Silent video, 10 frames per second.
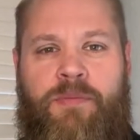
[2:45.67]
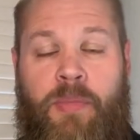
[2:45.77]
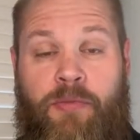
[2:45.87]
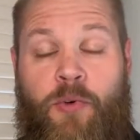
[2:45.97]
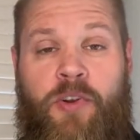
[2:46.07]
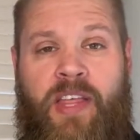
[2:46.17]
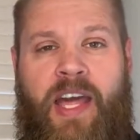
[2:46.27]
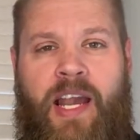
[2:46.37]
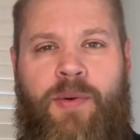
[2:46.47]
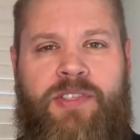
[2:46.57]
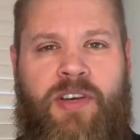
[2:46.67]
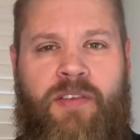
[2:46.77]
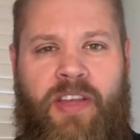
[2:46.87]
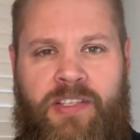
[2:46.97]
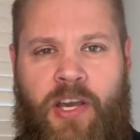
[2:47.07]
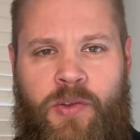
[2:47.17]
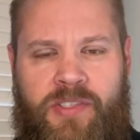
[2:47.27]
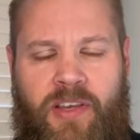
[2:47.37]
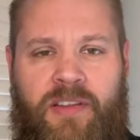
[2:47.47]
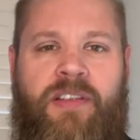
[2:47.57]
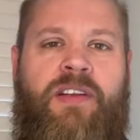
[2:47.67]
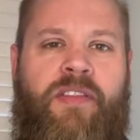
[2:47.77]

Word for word: Before that, I was on Victoza.